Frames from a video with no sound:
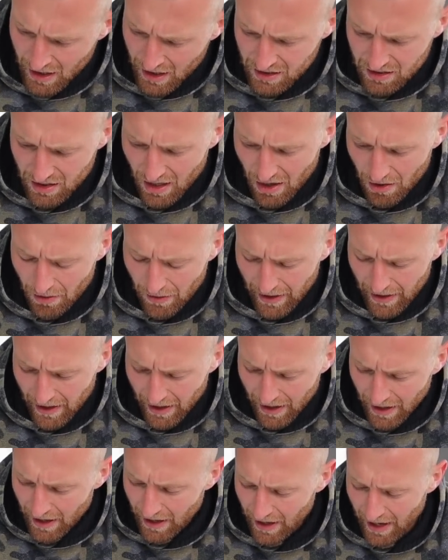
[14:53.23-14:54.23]
So
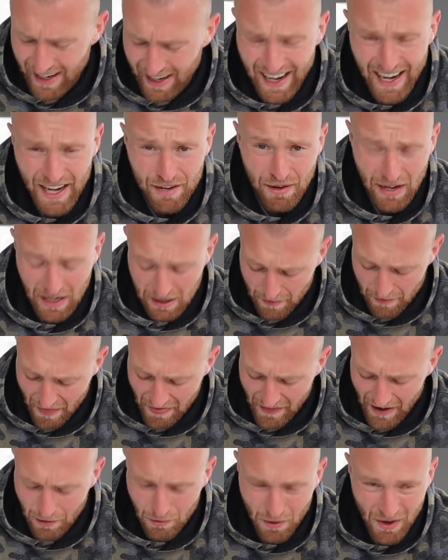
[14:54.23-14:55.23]
I'd highly
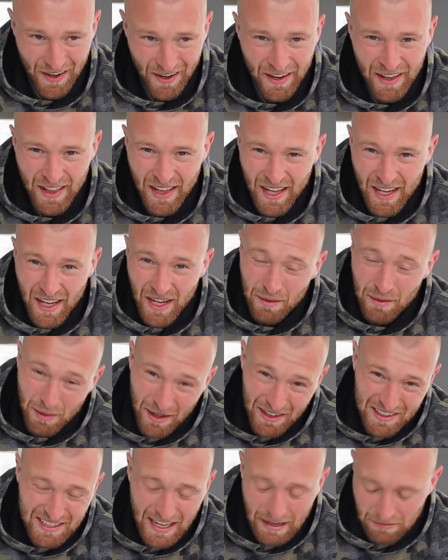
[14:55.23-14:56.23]
recommend that one,
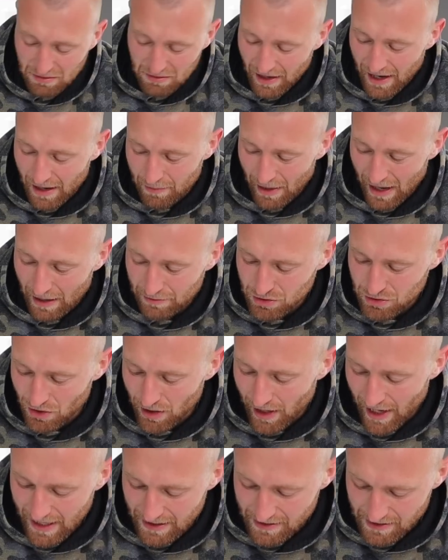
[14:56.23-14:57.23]
but at the same time I
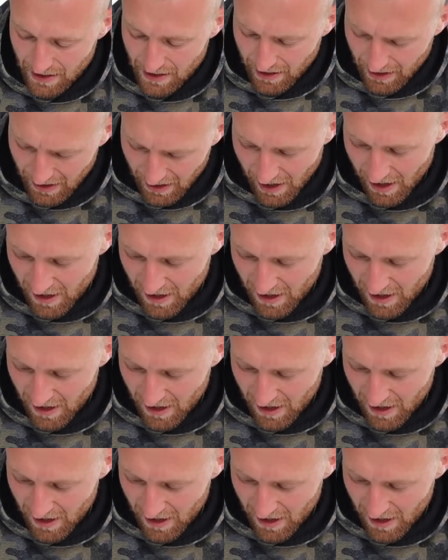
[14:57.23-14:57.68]
absolutely hate it.